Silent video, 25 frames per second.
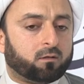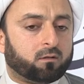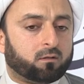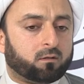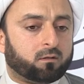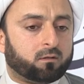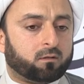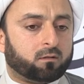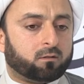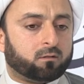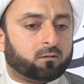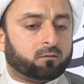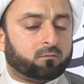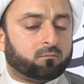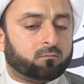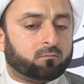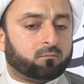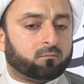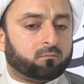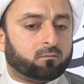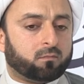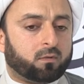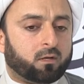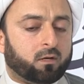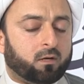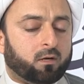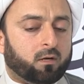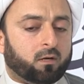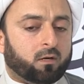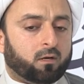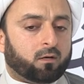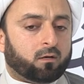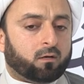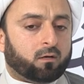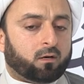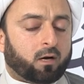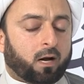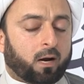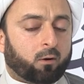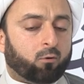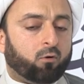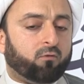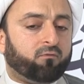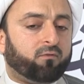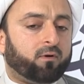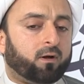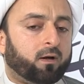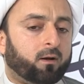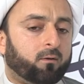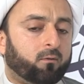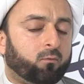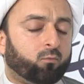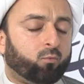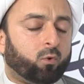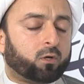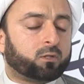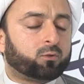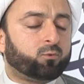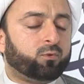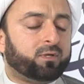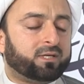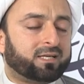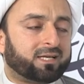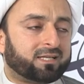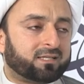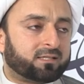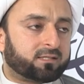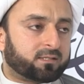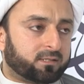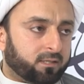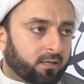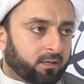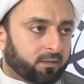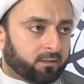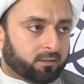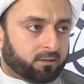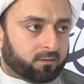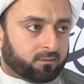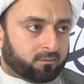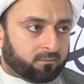Um, however, what we can say